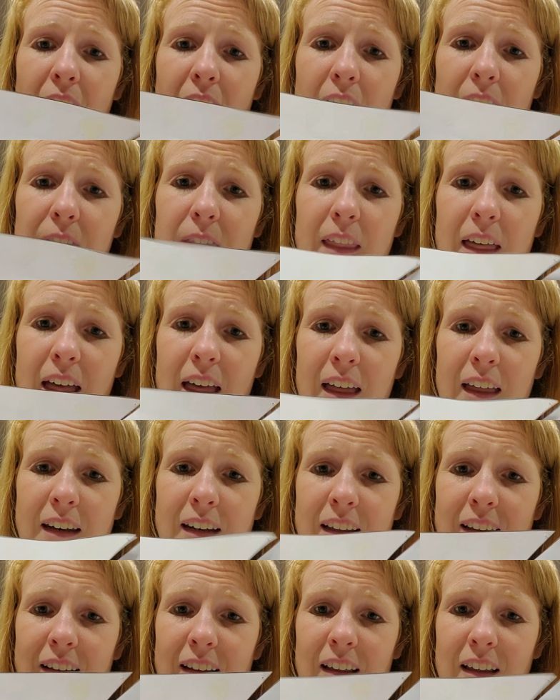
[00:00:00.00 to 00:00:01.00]
And
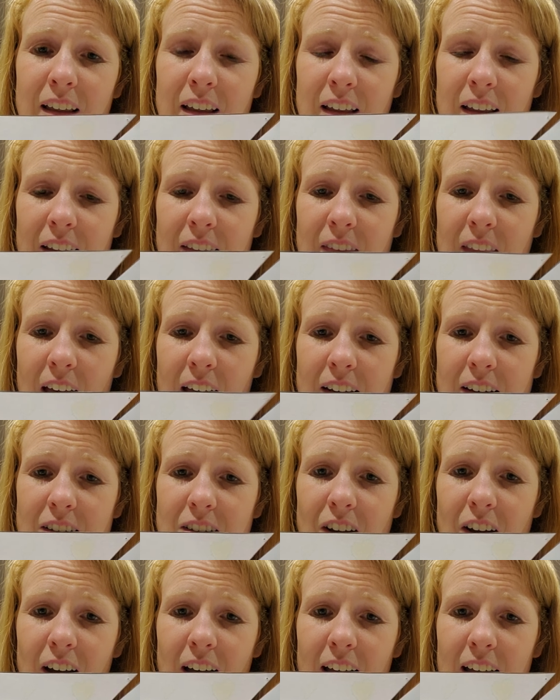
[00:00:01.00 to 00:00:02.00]
then that
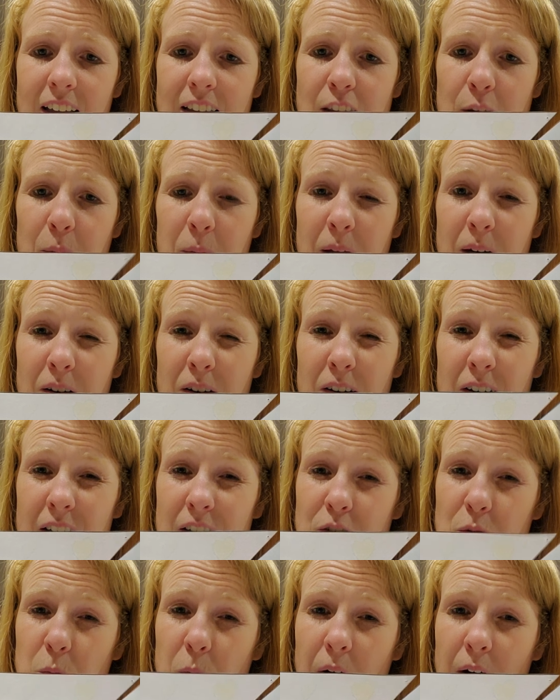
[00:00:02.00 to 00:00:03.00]
dot in the middle
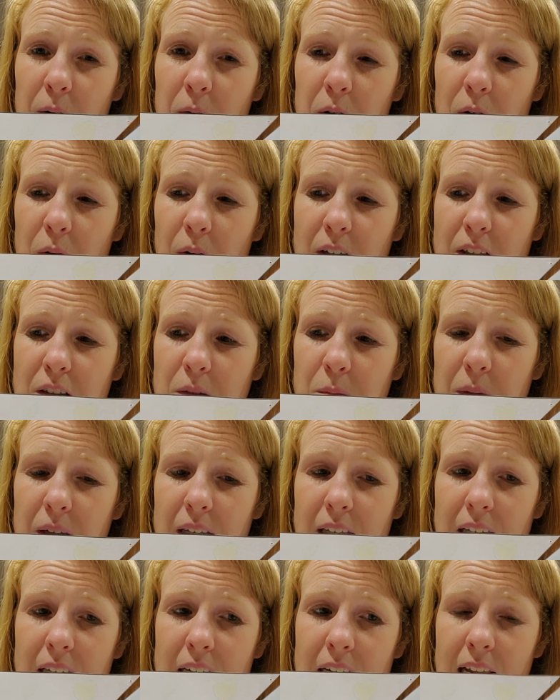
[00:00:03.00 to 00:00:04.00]
is where we're going to be
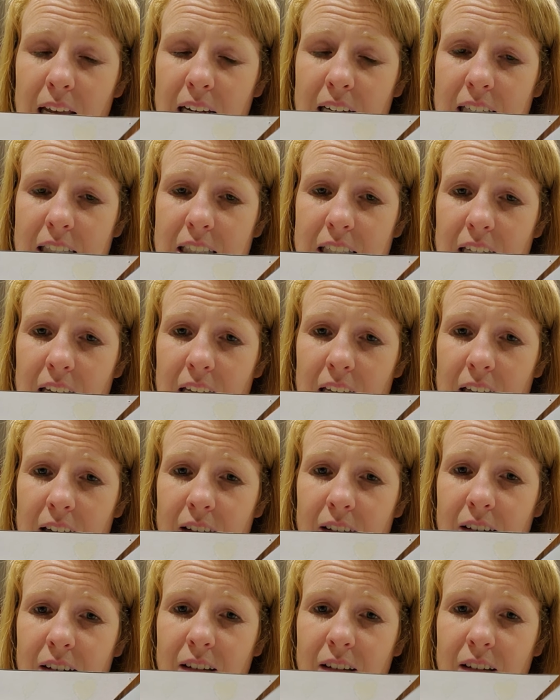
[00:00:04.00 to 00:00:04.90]
connecting